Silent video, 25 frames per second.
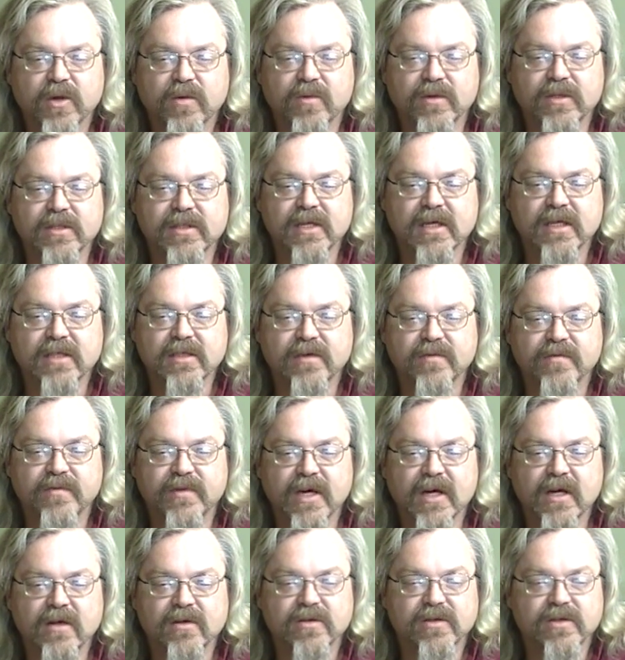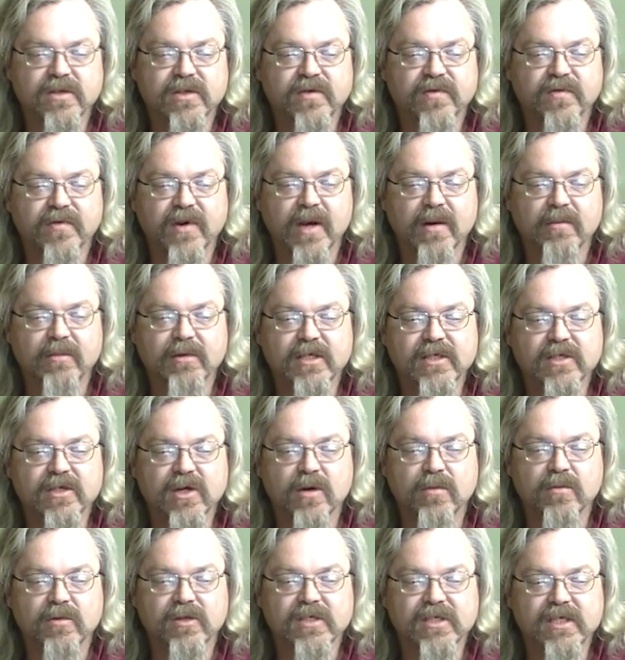with tens of thousands of families
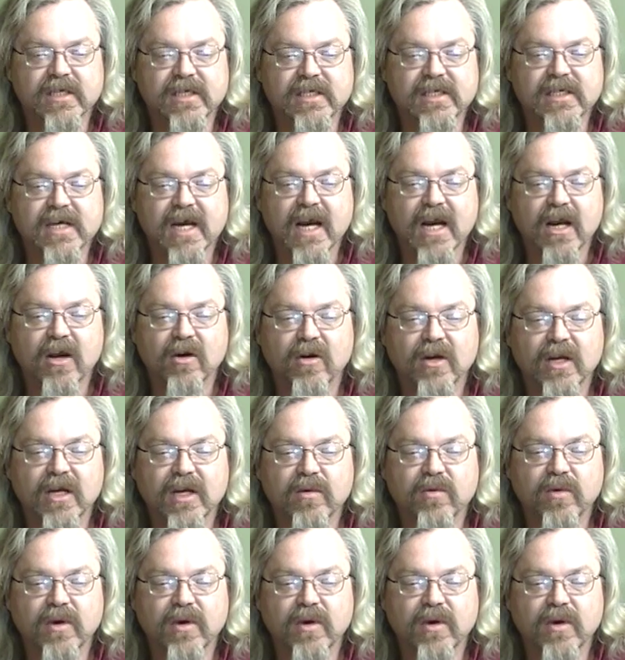almost entirely